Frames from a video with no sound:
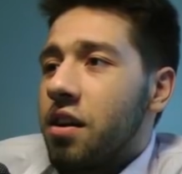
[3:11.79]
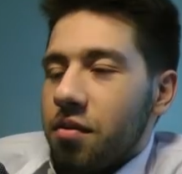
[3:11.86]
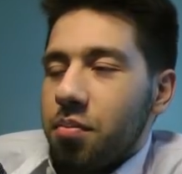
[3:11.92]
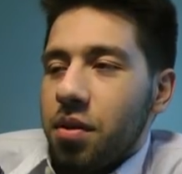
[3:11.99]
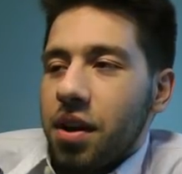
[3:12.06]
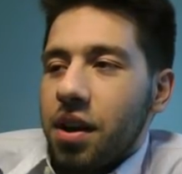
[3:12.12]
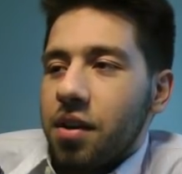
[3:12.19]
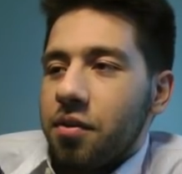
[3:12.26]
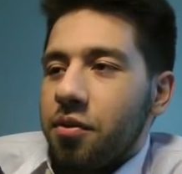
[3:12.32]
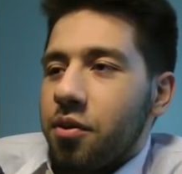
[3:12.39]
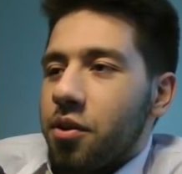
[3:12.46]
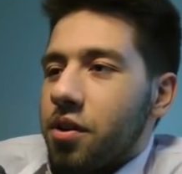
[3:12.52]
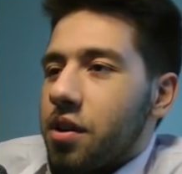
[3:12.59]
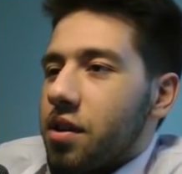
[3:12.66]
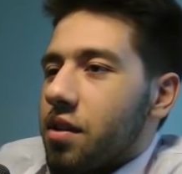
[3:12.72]
He's playing it
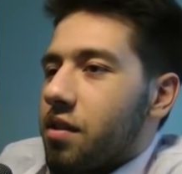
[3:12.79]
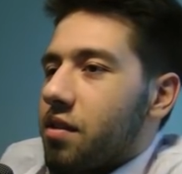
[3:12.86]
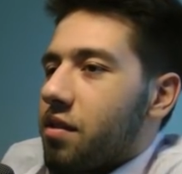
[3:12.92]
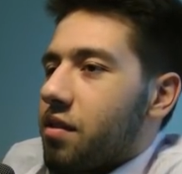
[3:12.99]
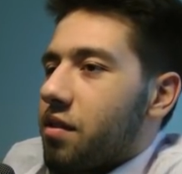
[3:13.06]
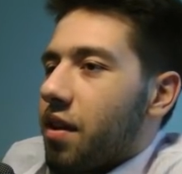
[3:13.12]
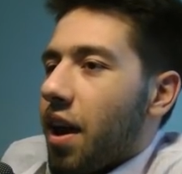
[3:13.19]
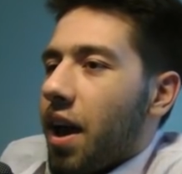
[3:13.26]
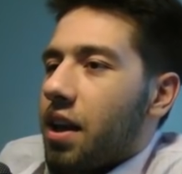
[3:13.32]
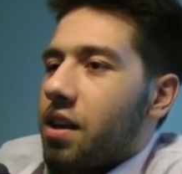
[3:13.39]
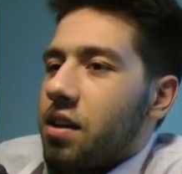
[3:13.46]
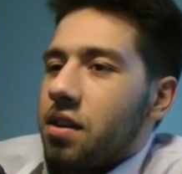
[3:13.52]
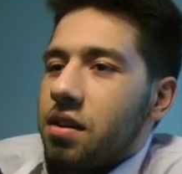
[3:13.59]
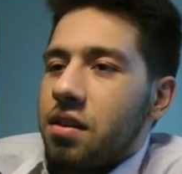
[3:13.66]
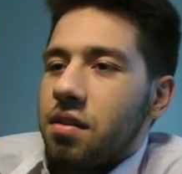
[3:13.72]
for
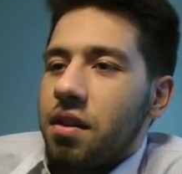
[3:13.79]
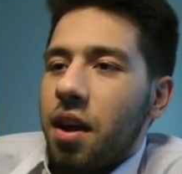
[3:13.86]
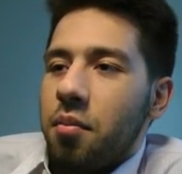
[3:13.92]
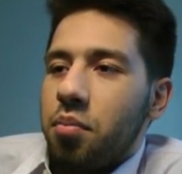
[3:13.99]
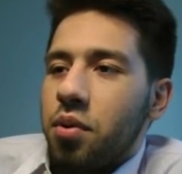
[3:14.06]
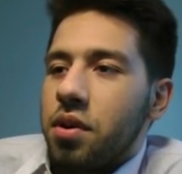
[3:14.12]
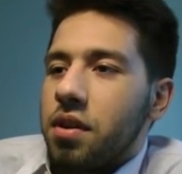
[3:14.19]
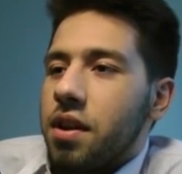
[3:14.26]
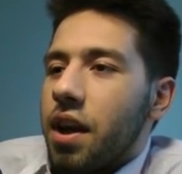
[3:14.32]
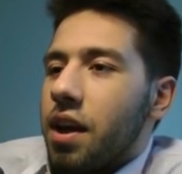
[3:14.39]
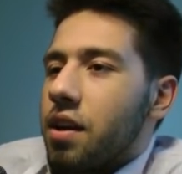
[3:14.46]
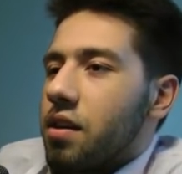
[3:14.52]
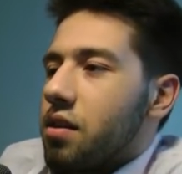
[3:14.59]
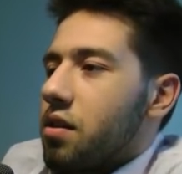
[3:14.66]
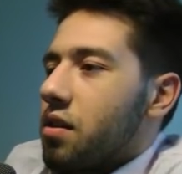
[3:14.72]
10-point
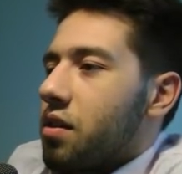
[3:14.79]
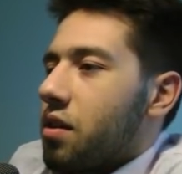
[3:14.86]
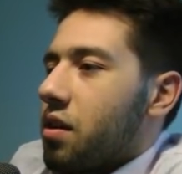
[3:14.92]
Dana.